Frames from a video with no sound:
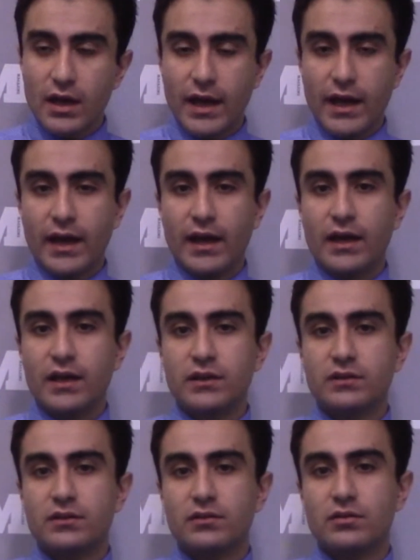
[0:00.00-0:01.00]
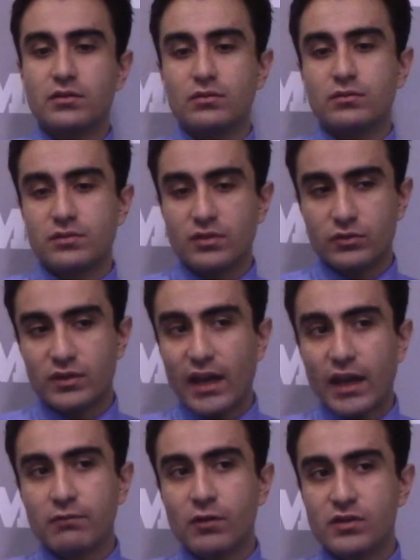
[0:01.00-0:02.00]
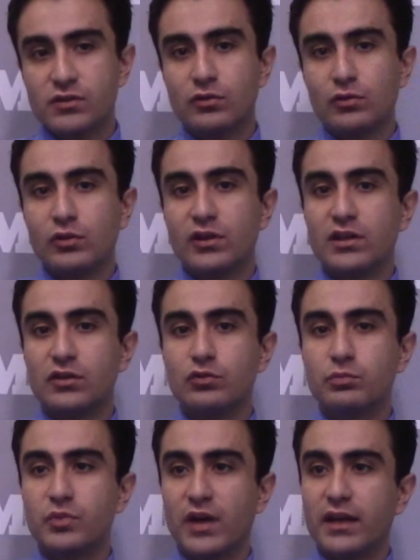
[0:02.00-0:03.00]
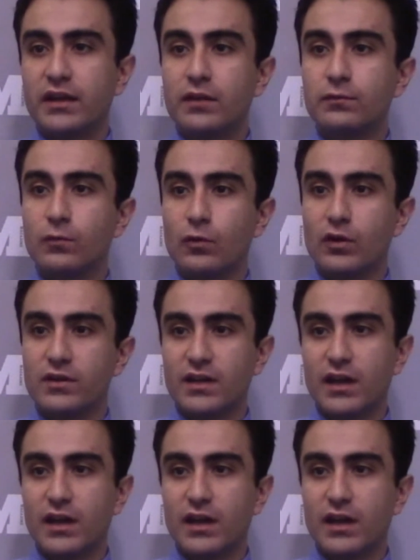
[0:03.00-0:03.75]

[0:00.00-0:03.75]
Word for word: and so the aim was to look into brain networks.